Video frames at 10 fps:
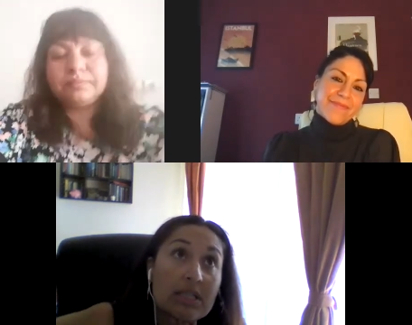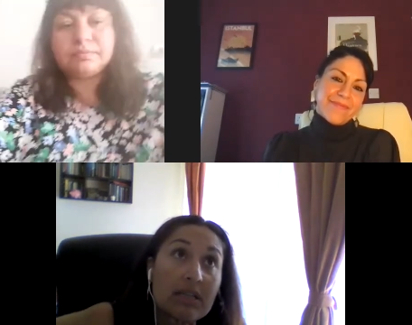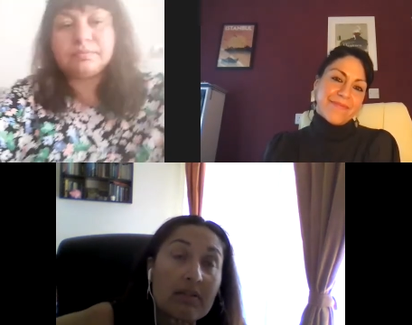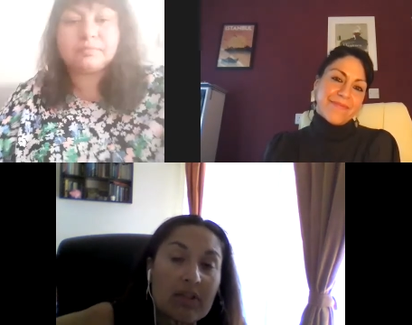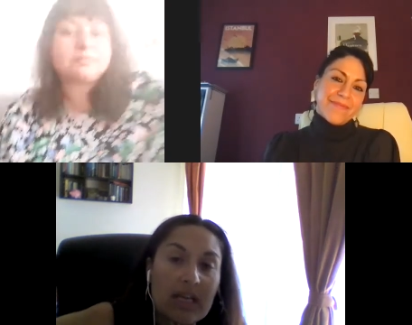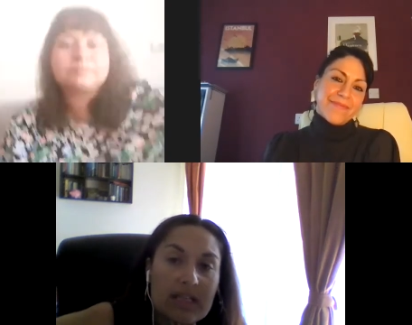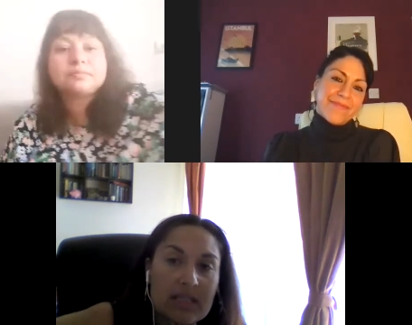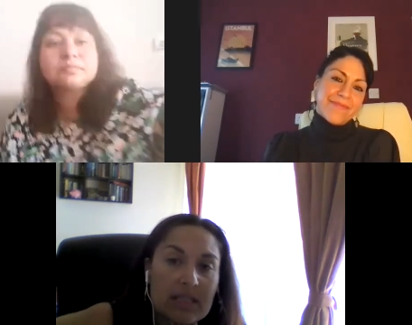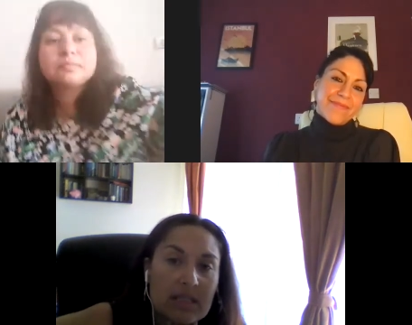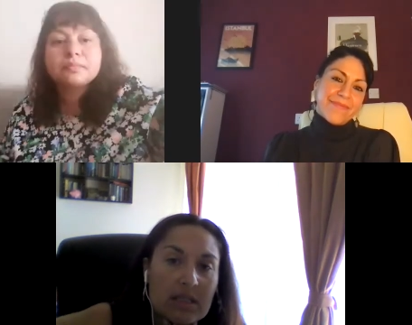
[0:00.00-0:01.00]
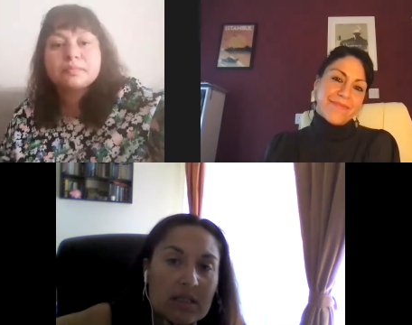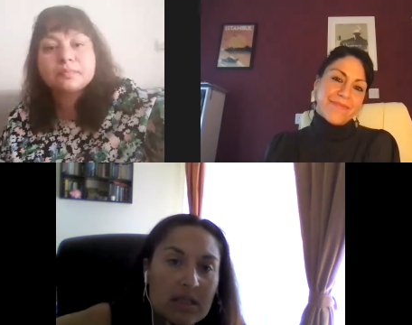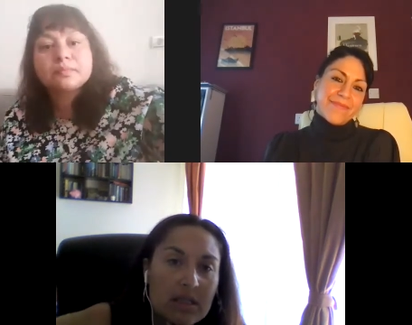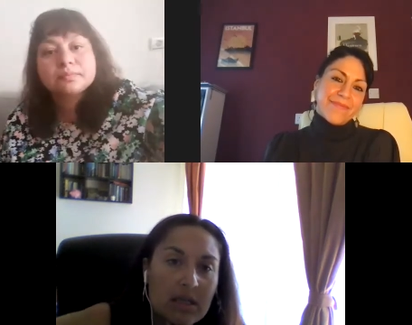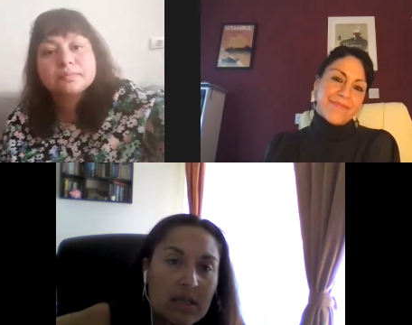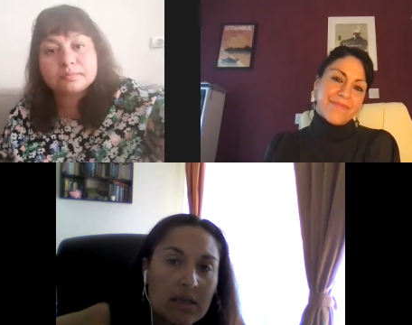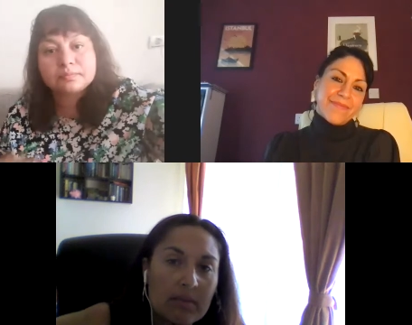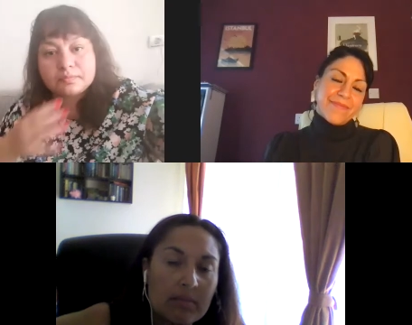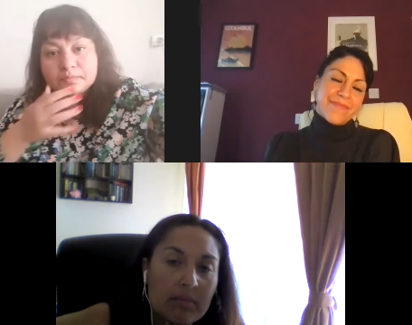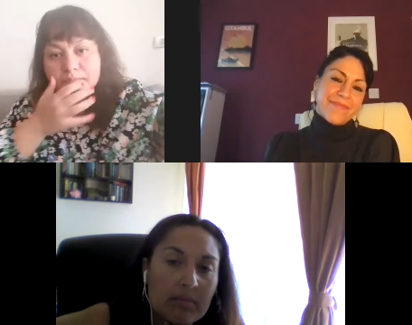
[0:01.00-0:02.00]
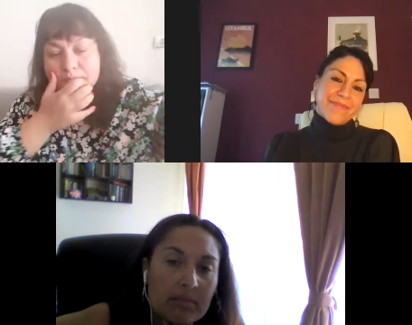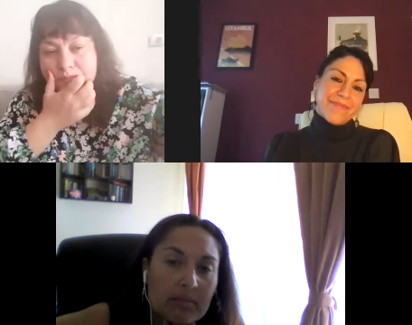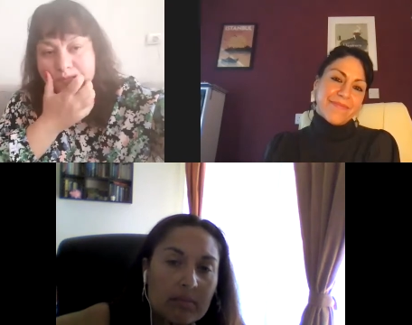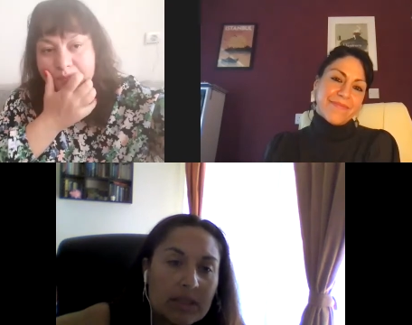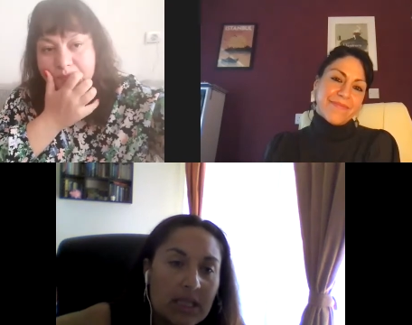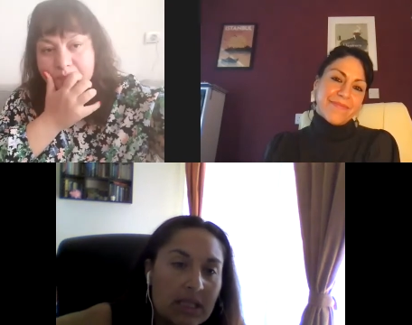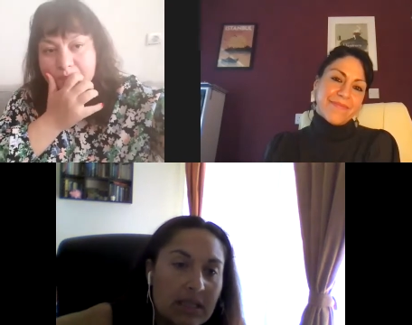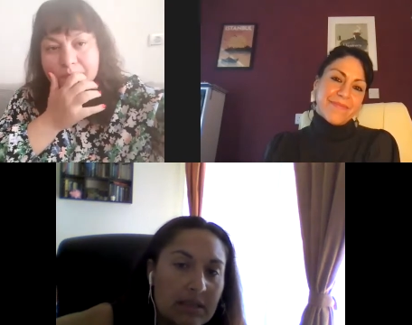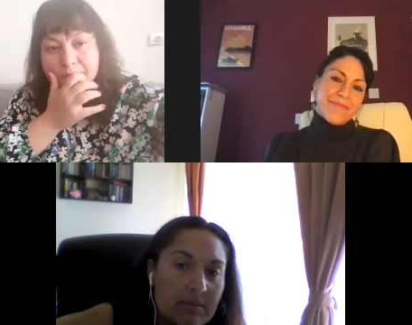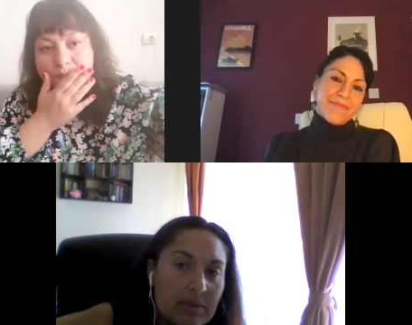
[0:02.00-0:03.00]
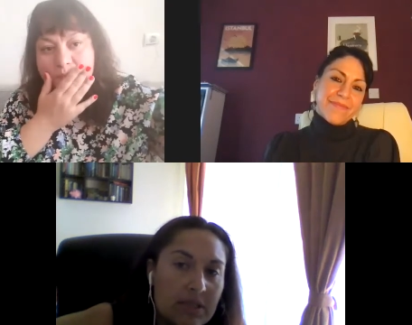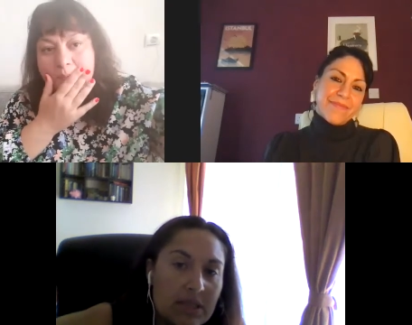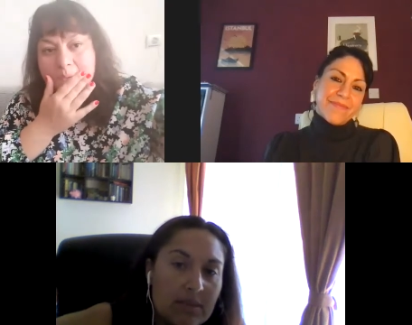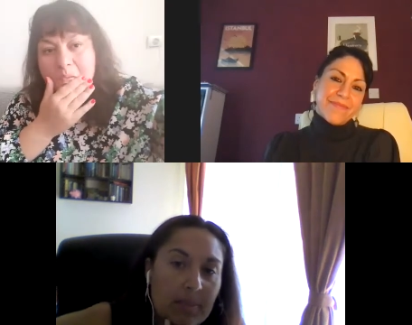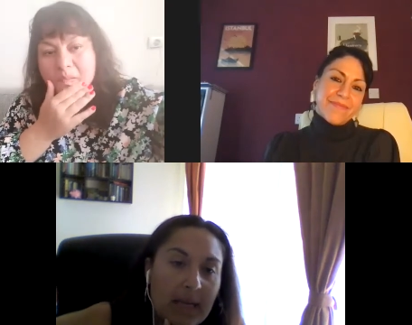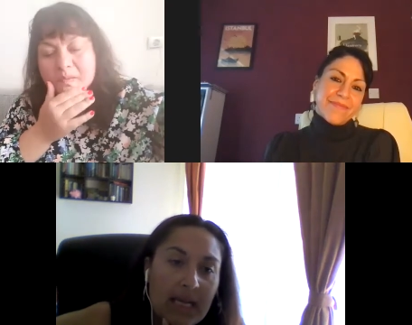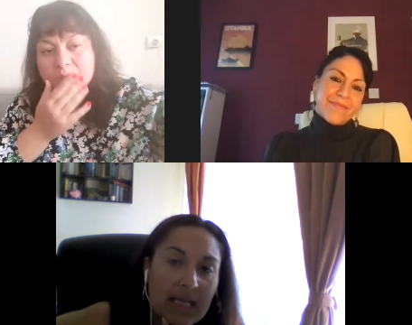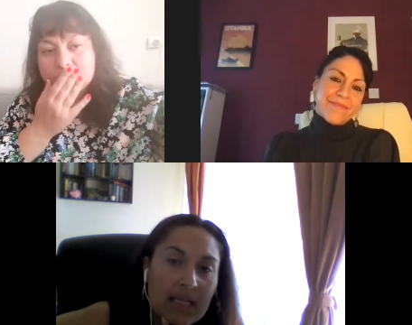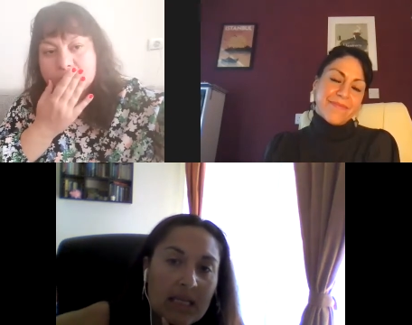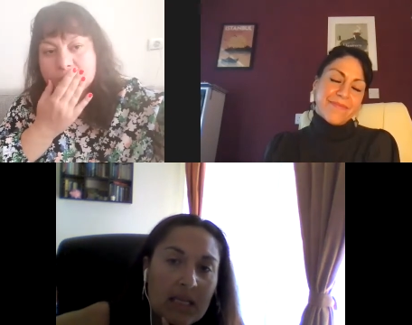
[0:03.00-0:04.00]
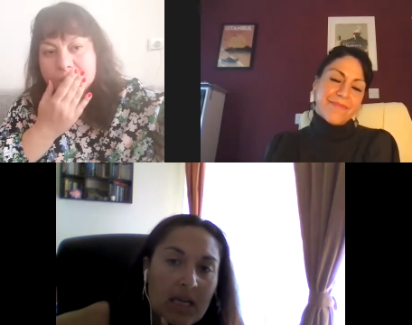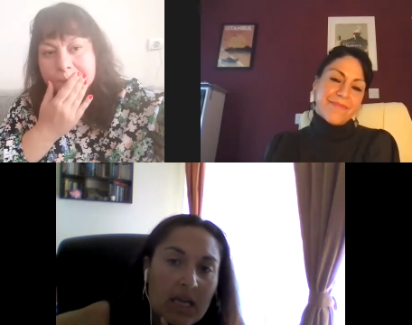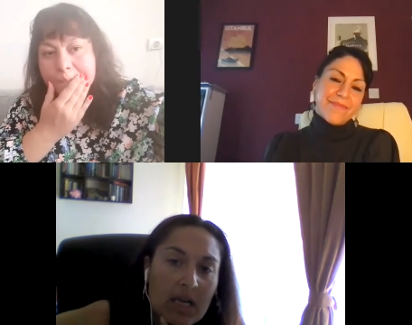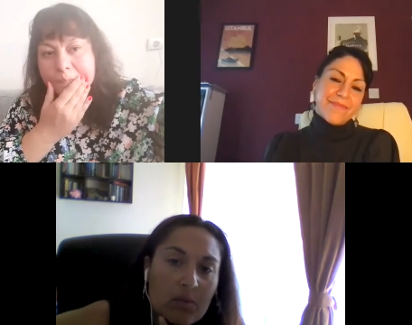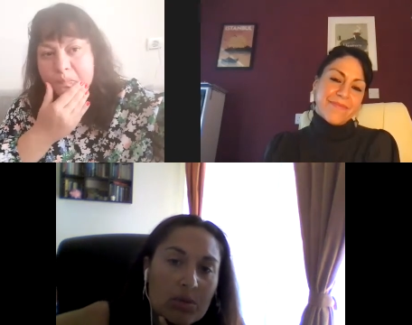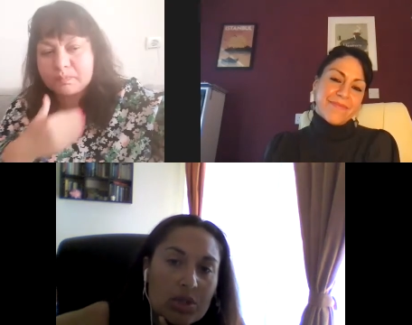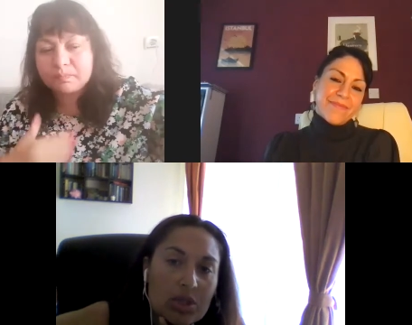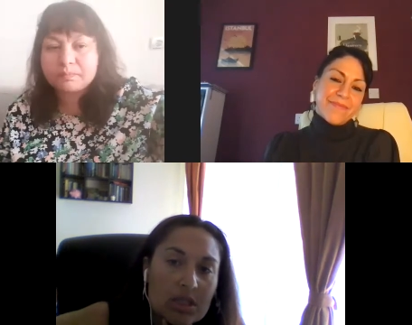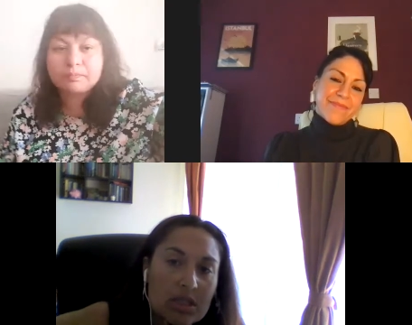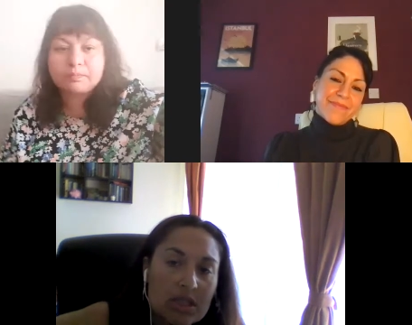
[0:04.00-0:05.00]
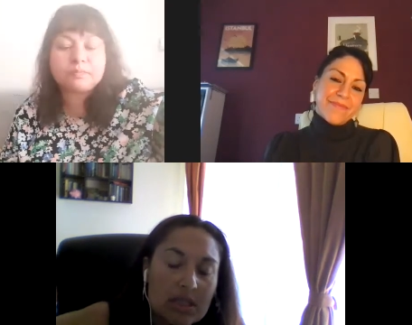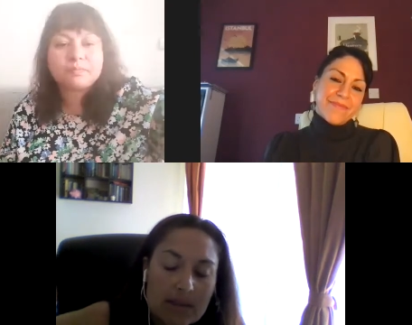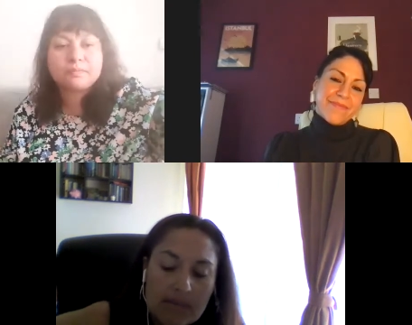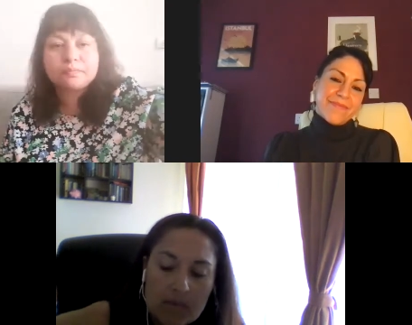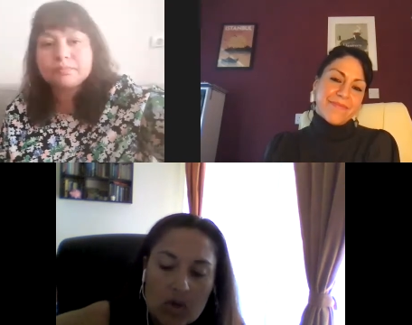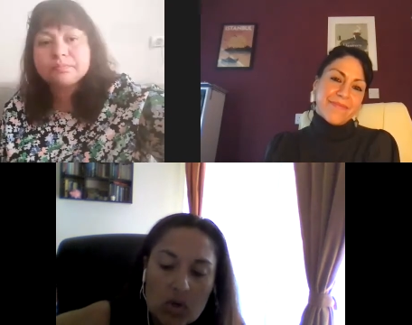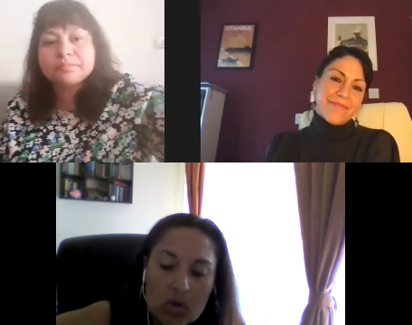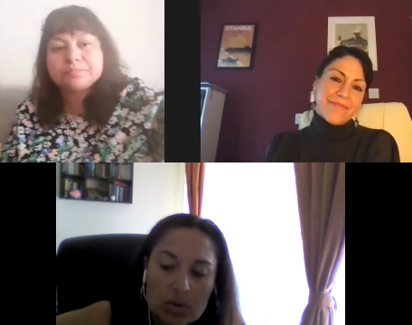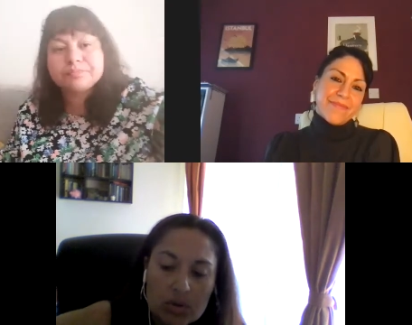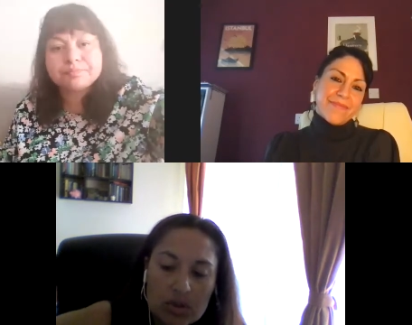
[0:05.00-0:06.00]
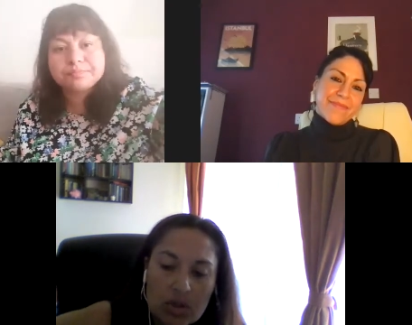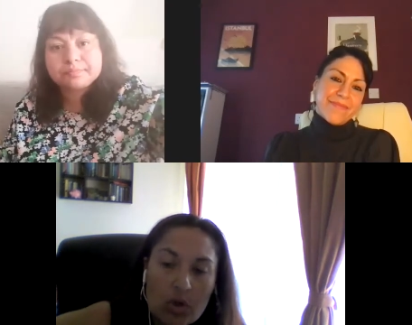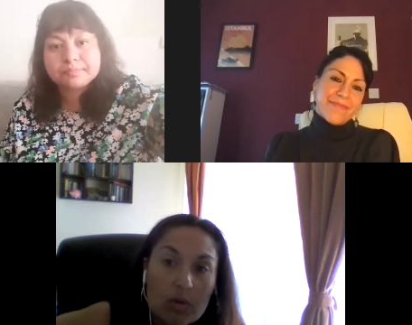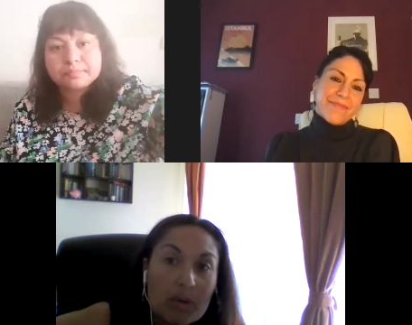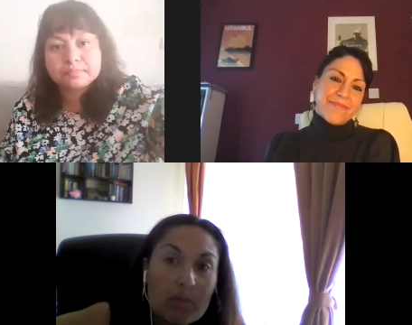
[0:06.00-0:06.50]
Speaker 1: end of last year, they did a play which is called "Call Me